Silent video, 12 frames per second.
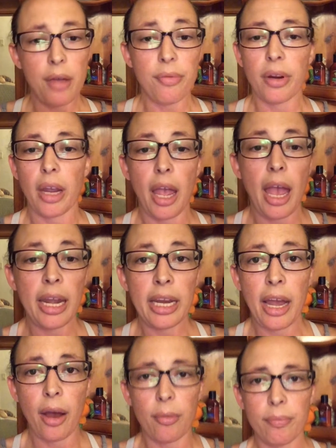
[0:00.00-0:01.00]
I forget.
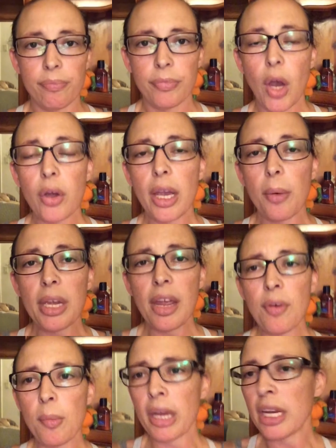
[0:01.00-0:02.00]
Anyhow. Oh yeah, we
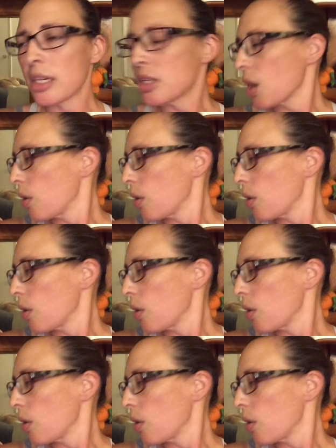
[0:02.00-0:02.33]
gave her money to